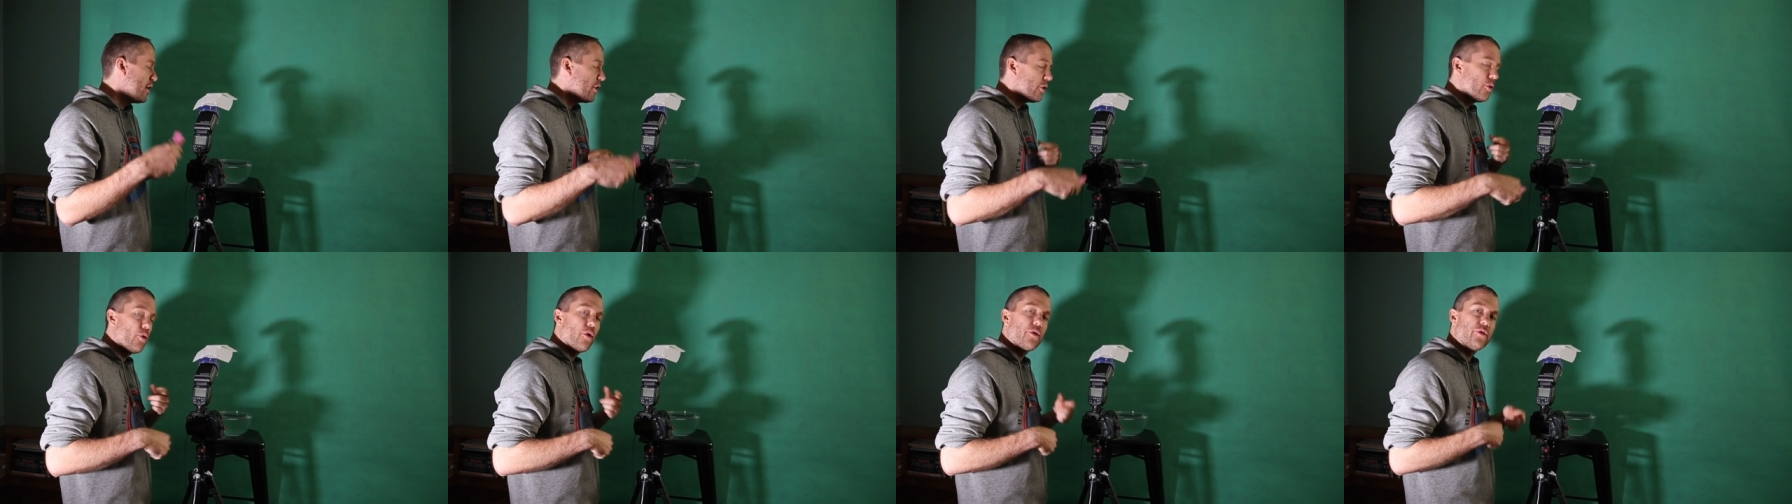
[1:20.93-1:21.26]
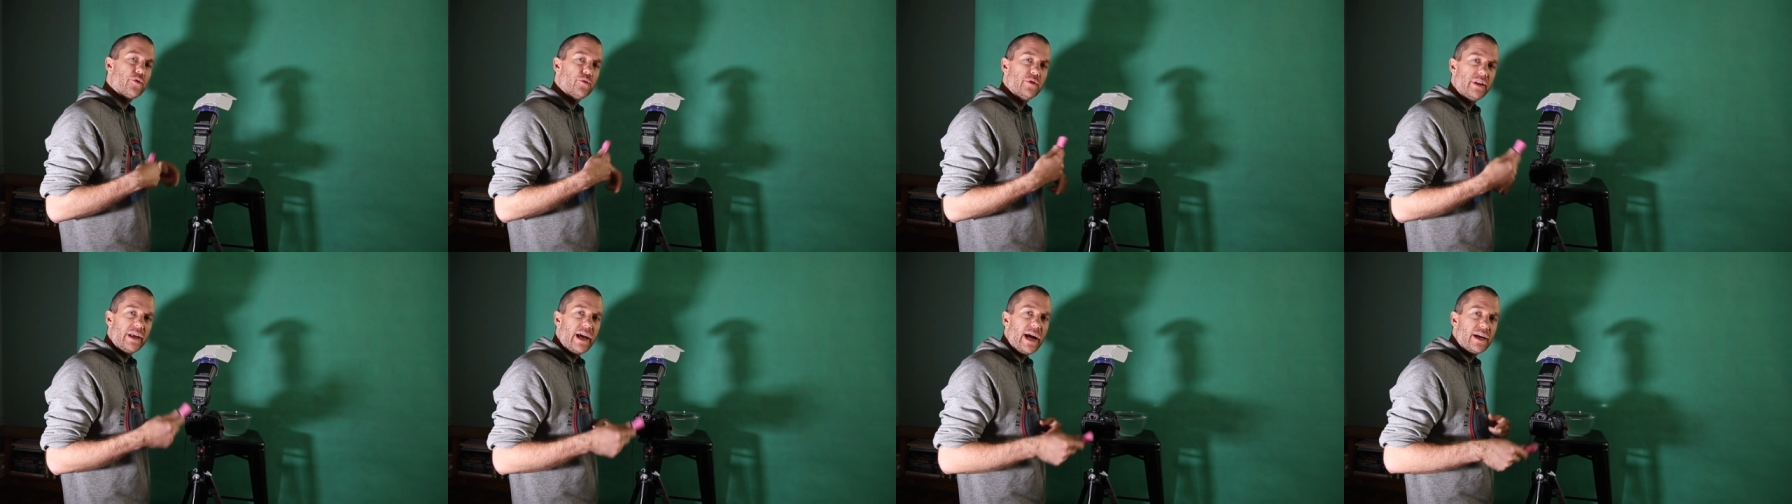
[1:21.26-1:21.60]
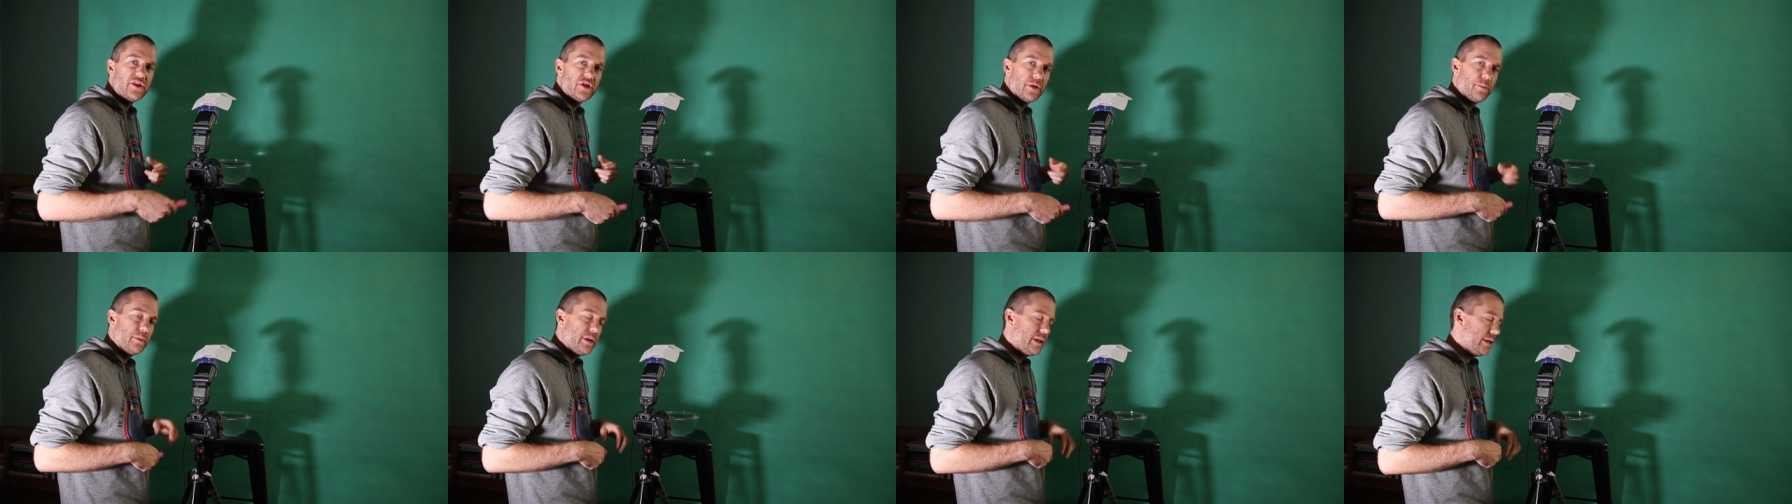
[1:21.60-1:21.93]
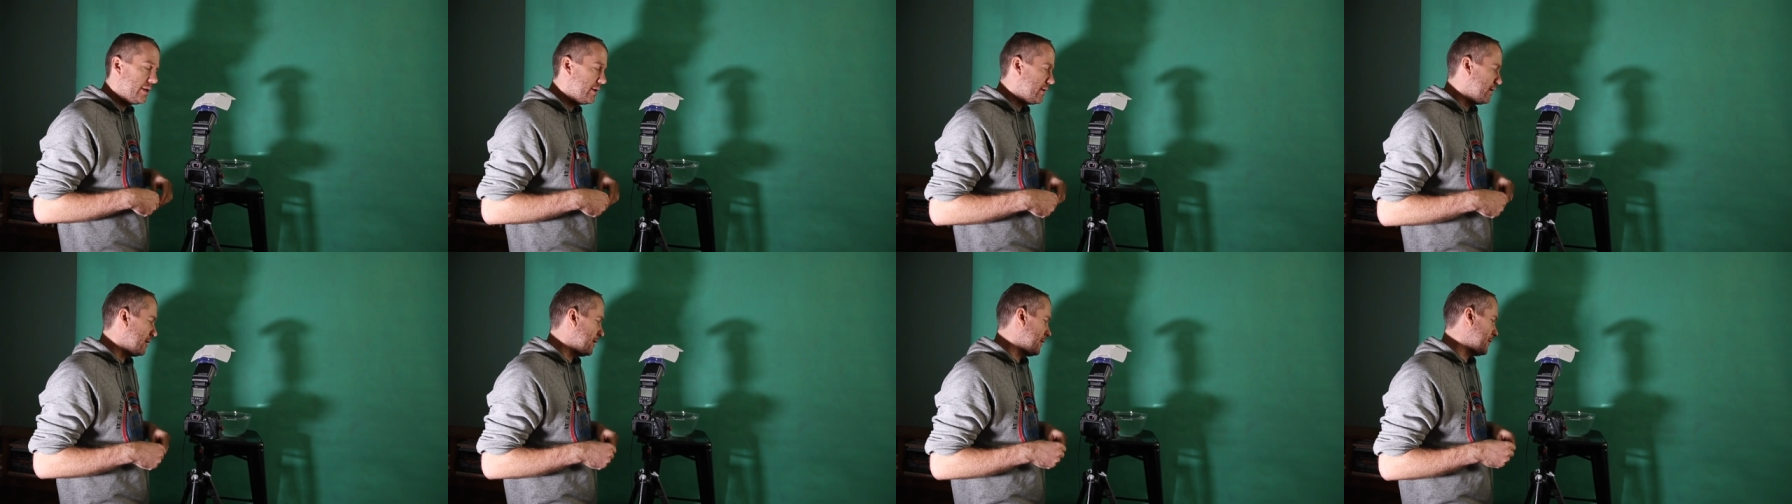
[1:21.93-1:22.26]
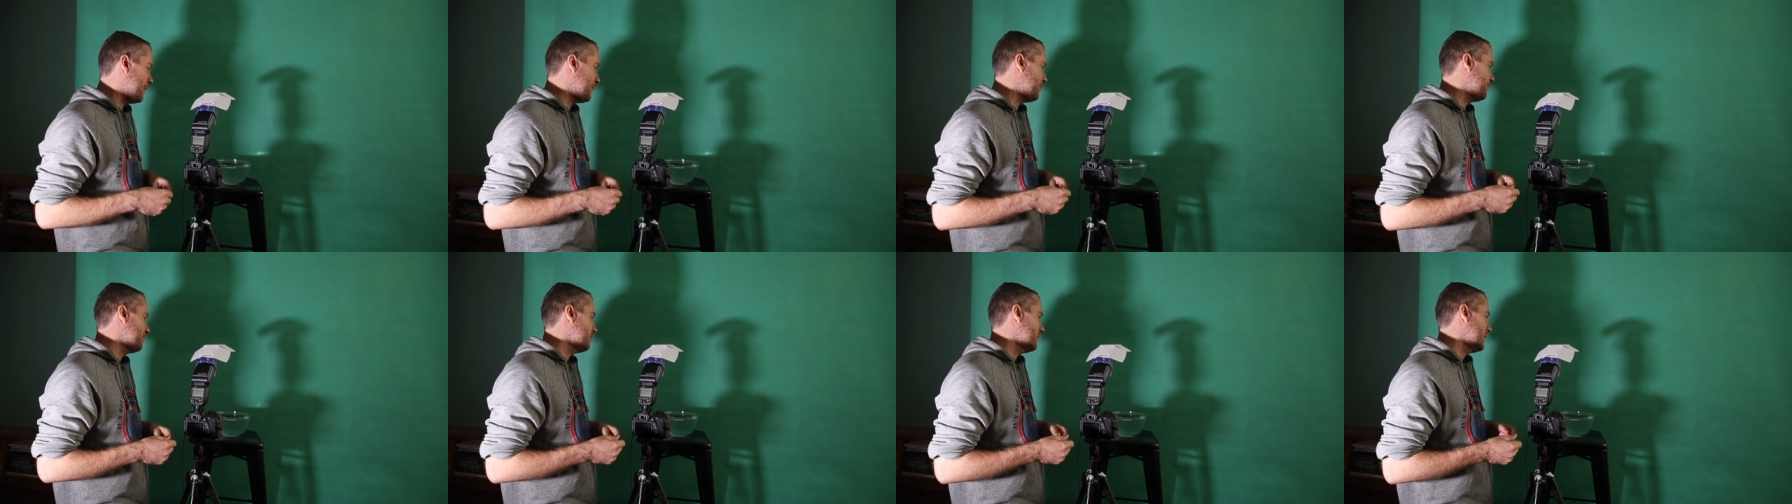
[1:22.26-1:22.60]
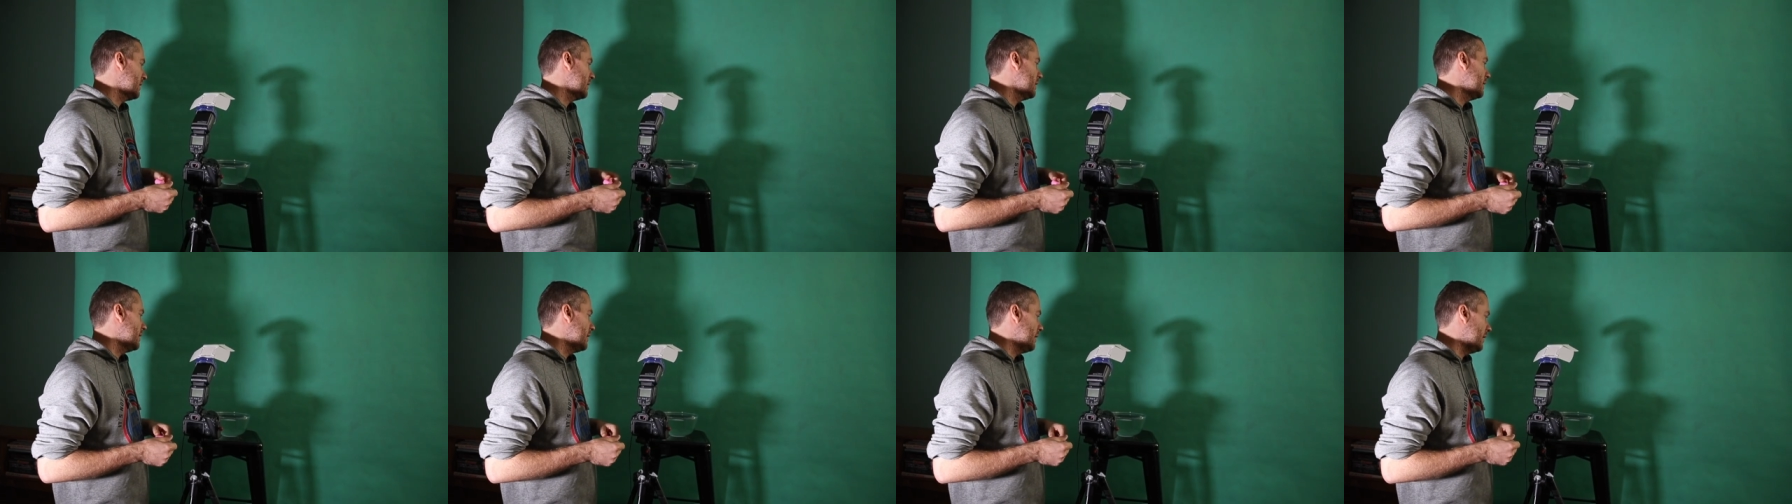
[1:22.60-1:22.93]
go through the R G B um,
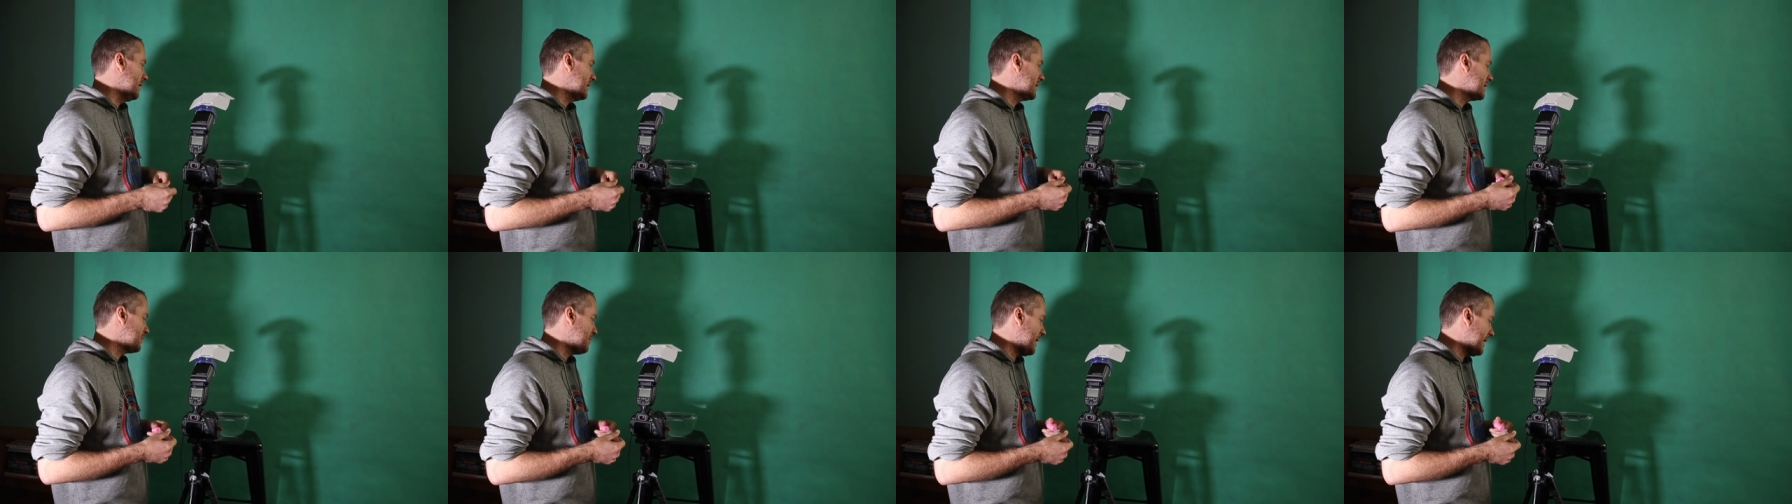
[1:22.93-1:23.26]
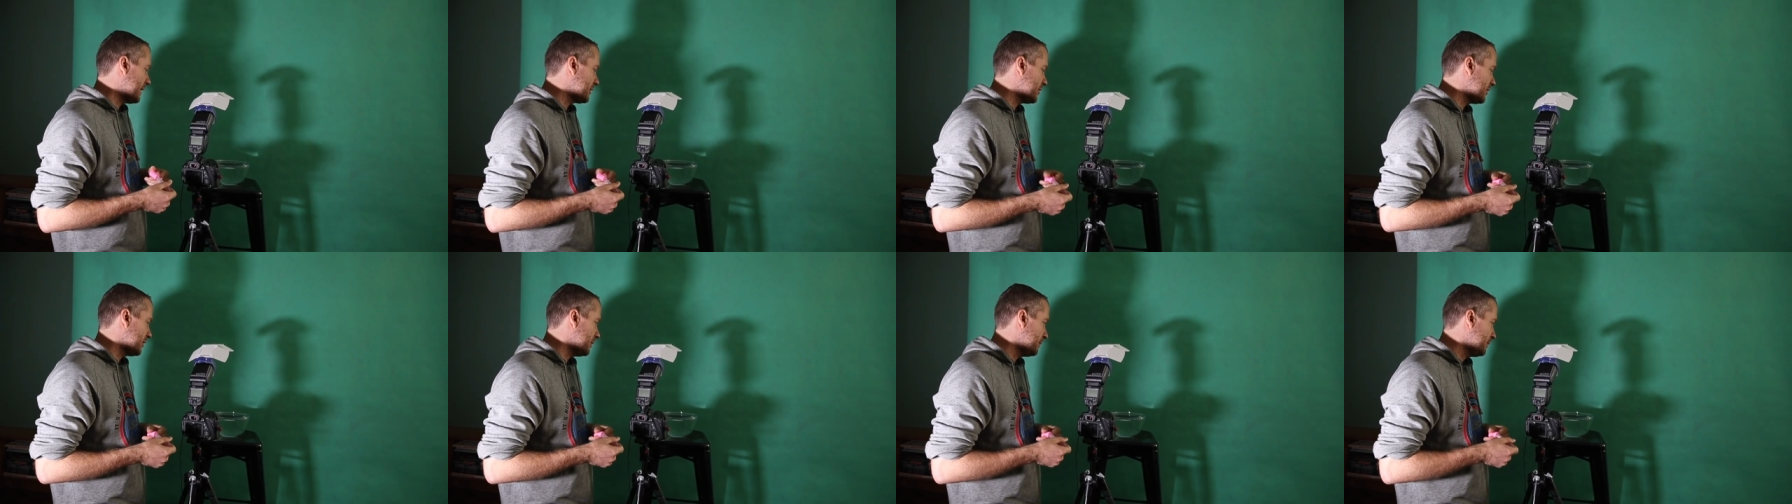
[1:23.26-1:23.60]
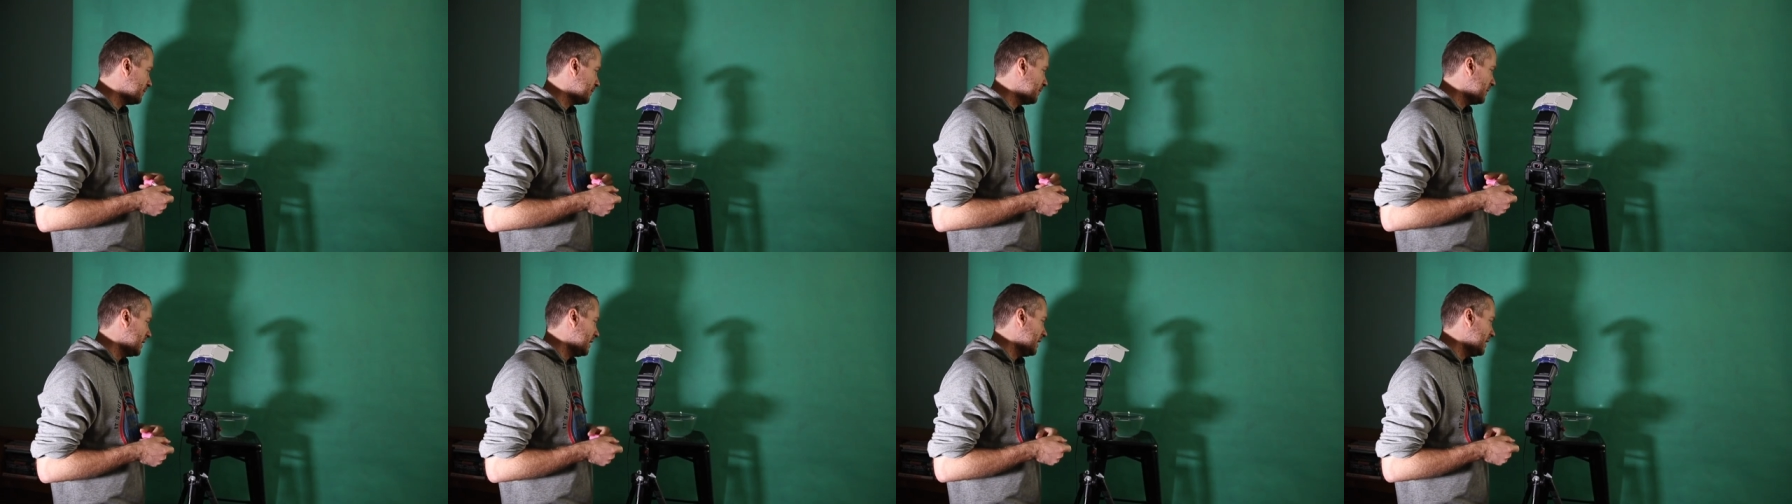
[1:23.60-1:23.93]
uh, spectrum